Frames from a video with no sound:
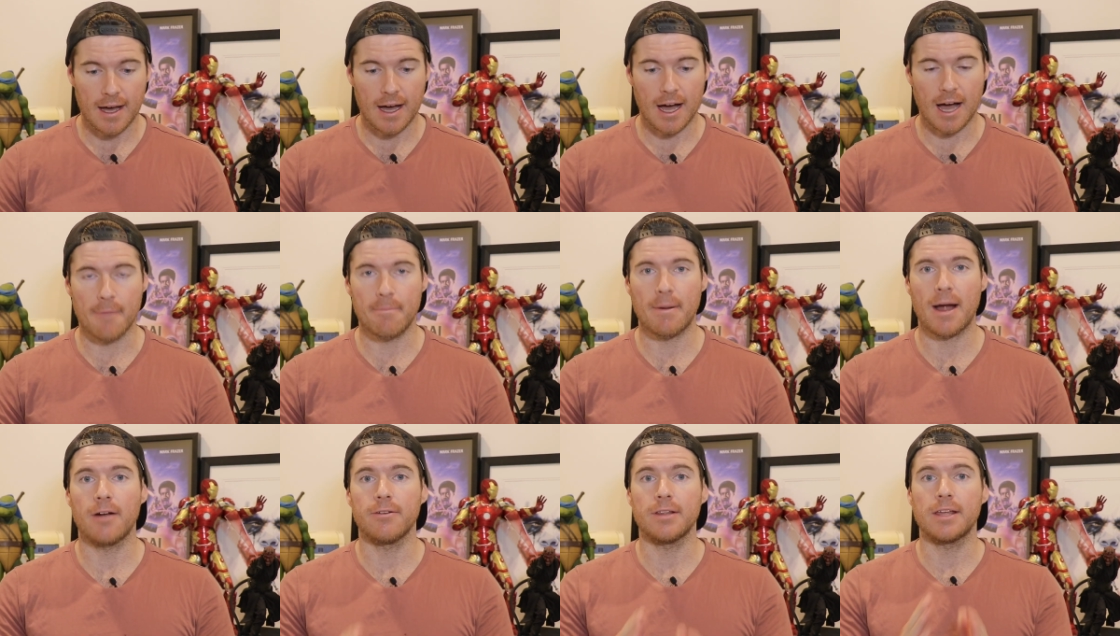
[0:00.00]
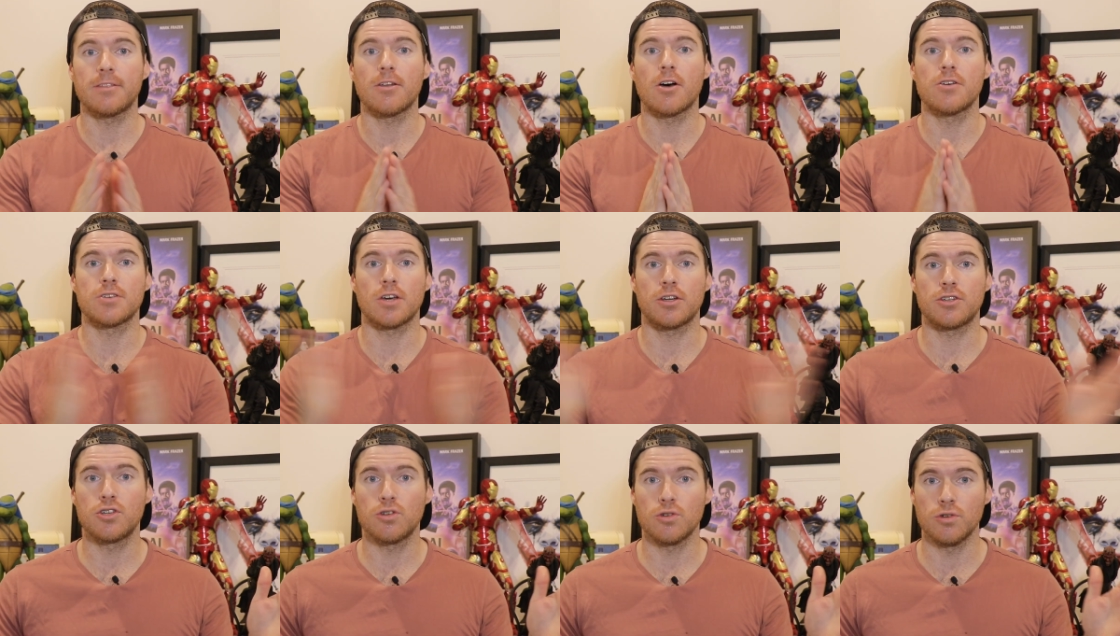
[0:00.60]
Apparently those
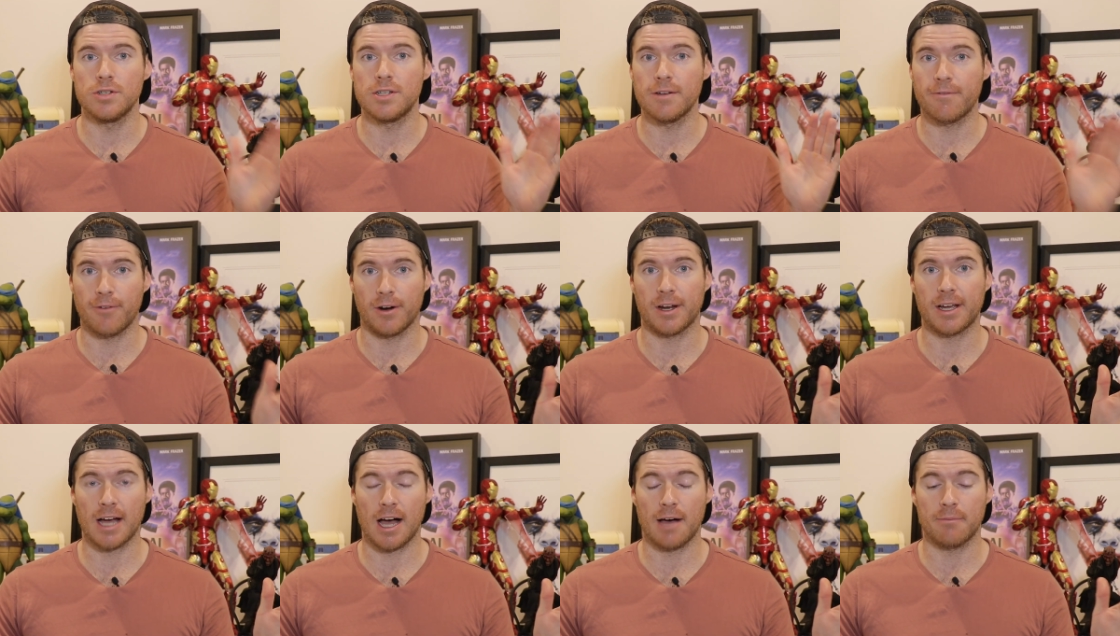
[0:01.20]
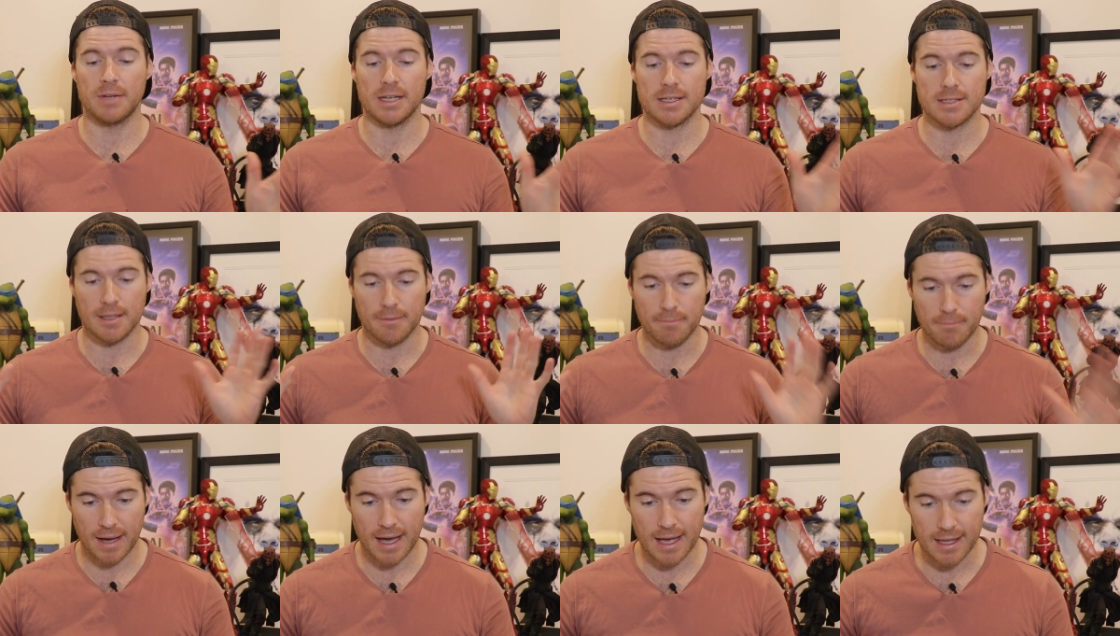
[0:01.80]
are two different companies
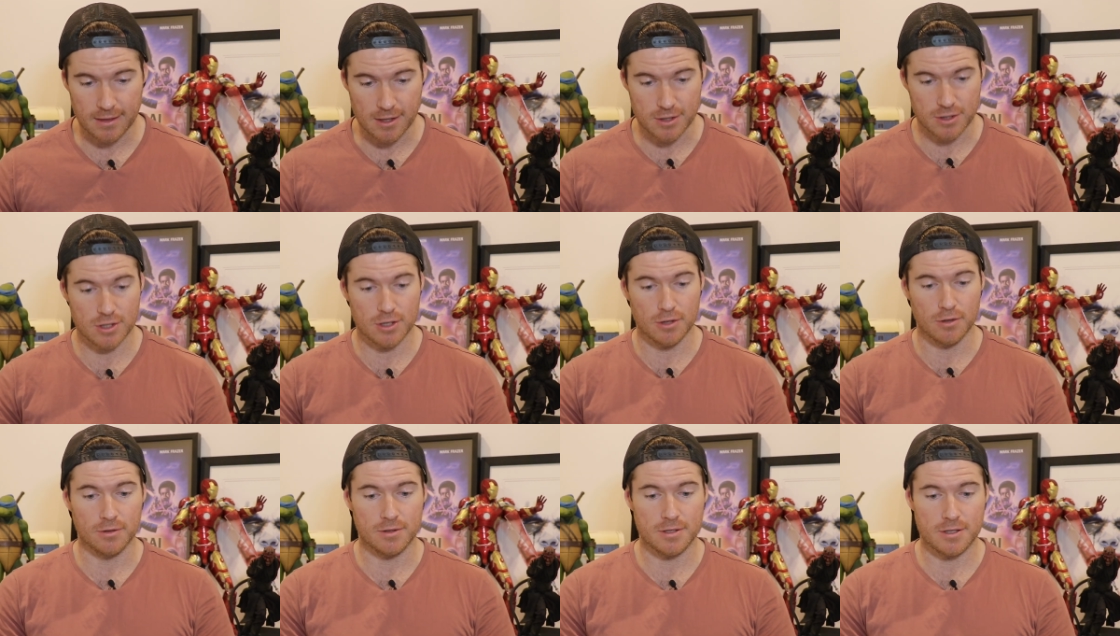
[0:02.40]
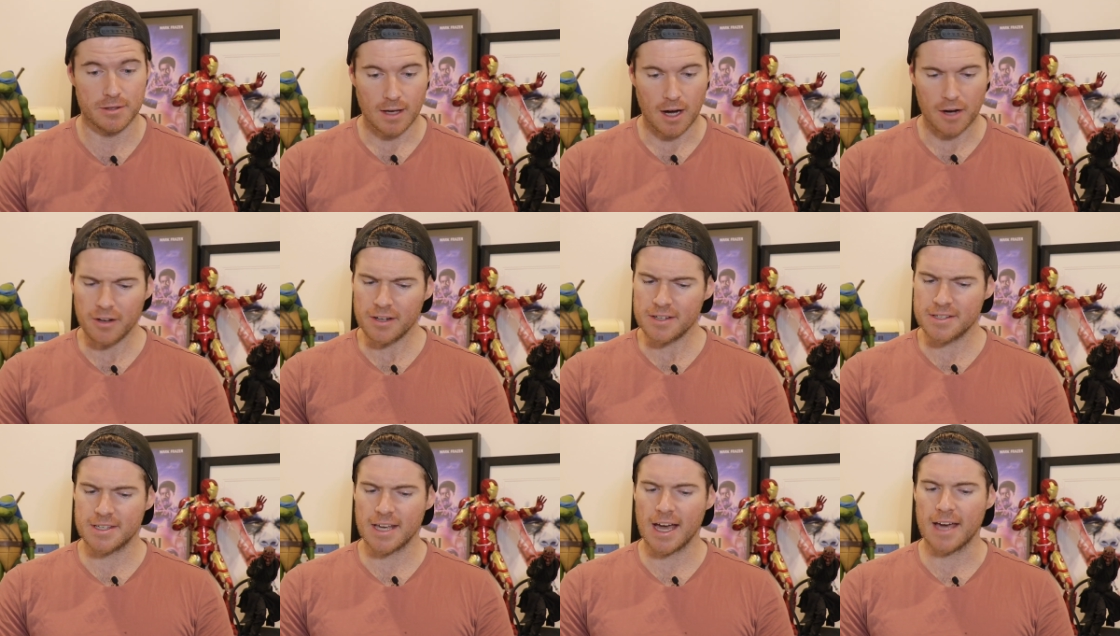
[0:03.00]
that made the suits. I
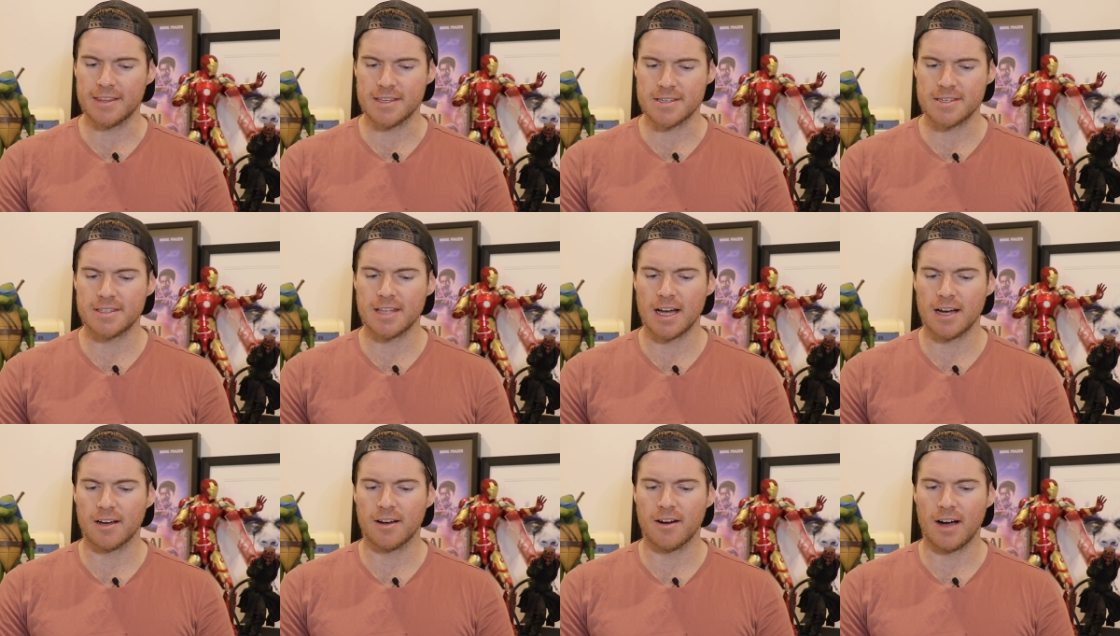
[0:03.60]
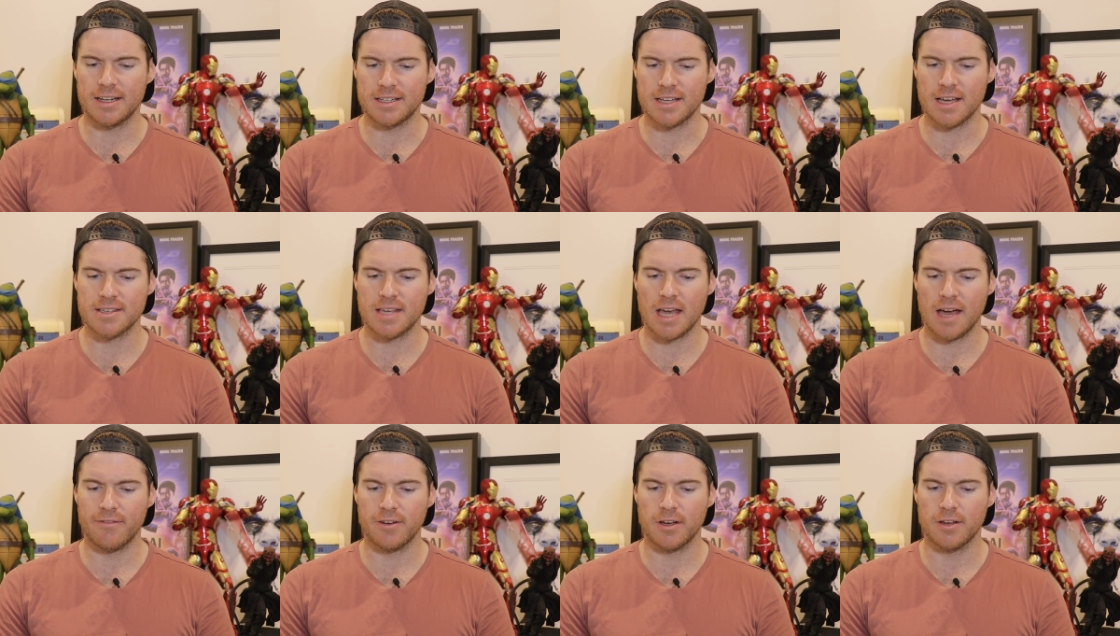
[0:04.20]
gotta say, this stunt guy does
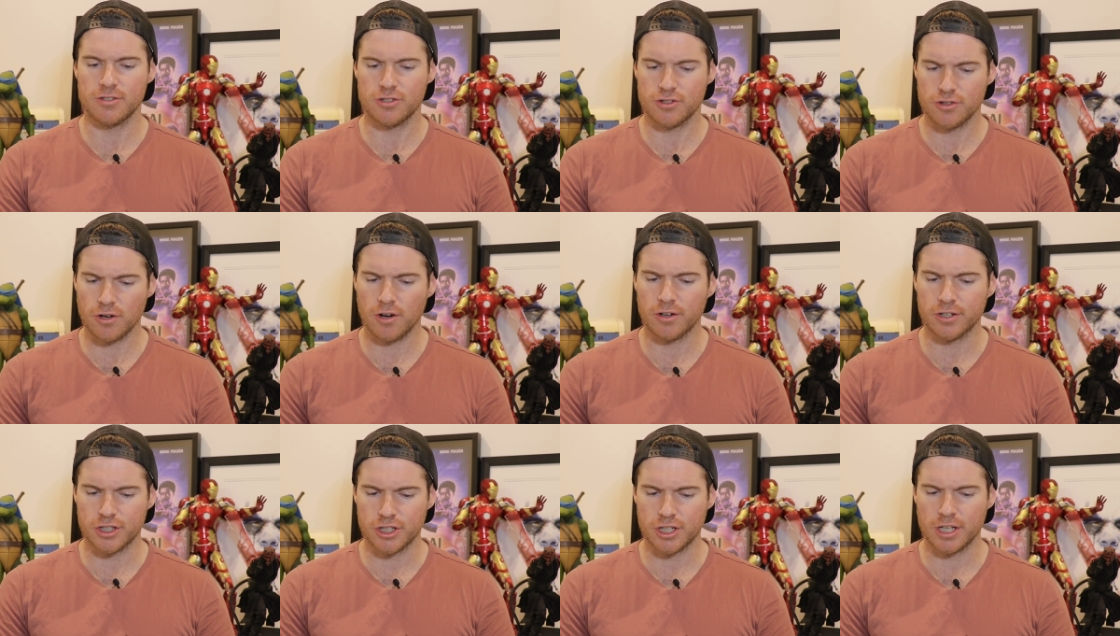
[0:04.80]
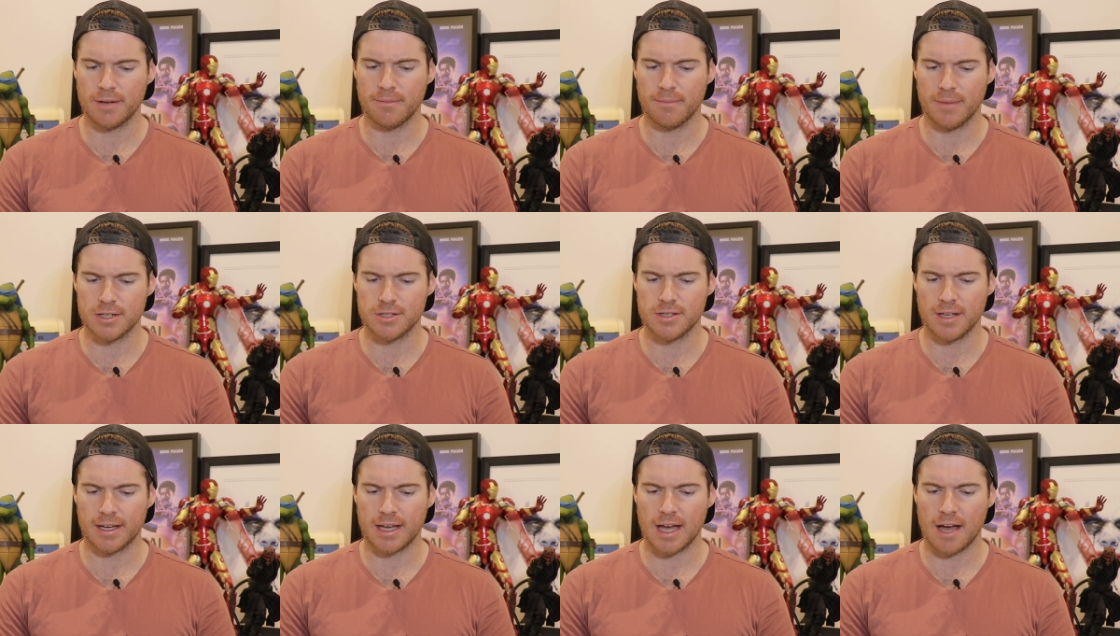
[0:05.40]
have a strong chin,
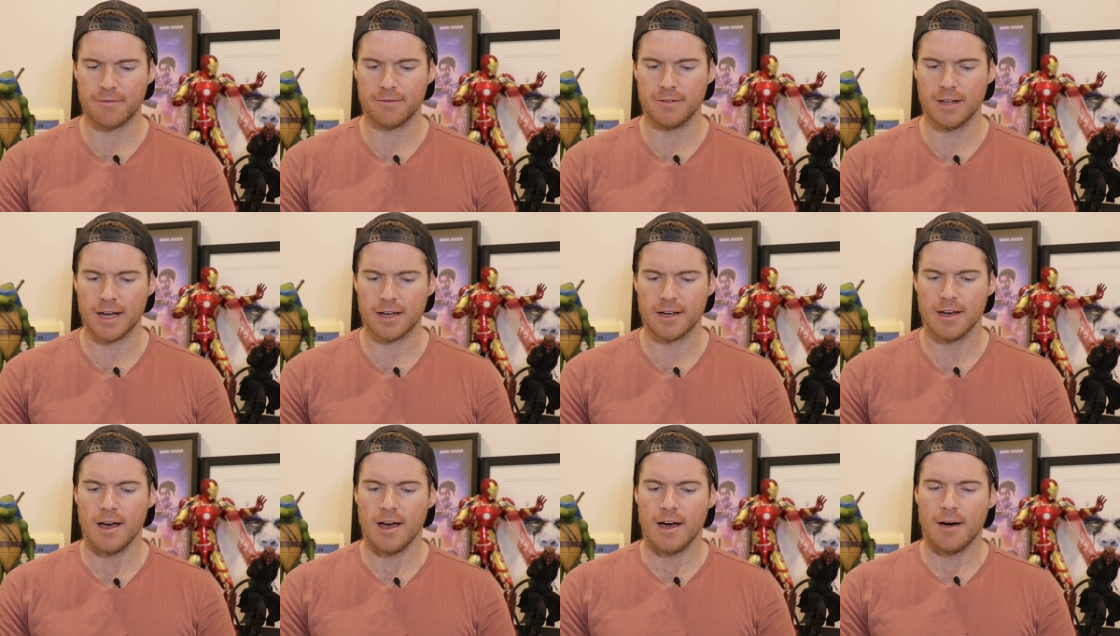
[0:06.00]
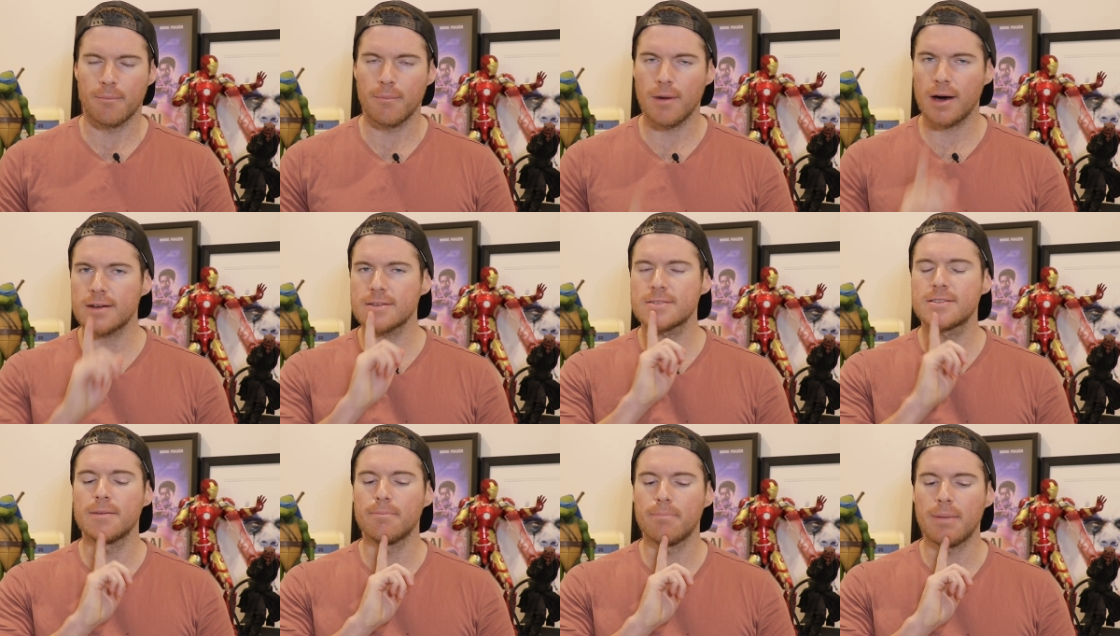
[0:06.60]
much like Affleck,
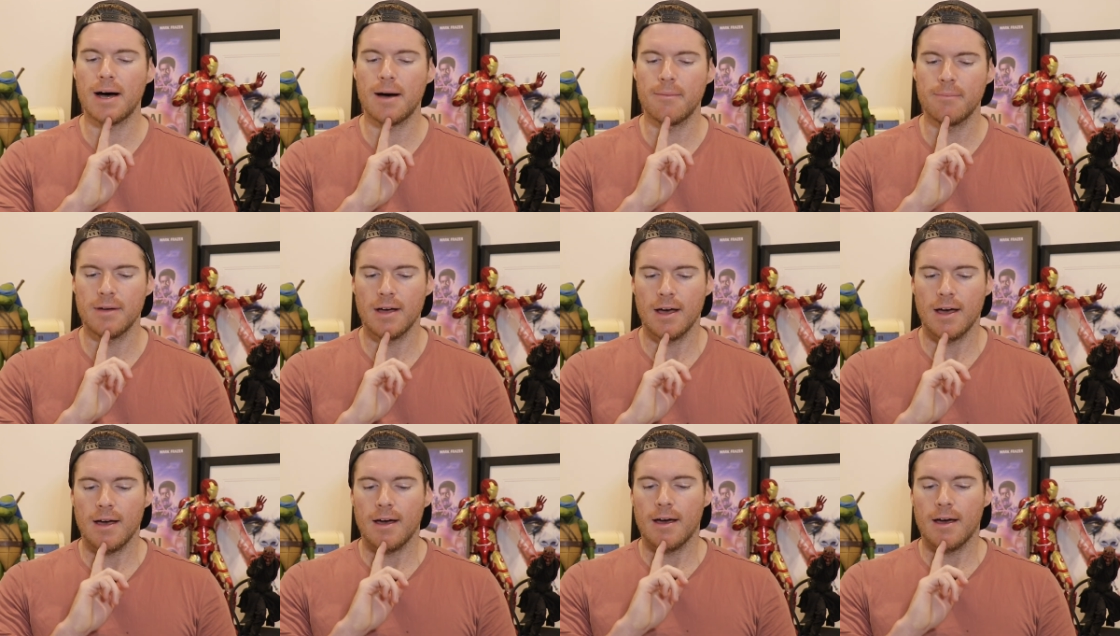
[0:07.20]
minus the bum.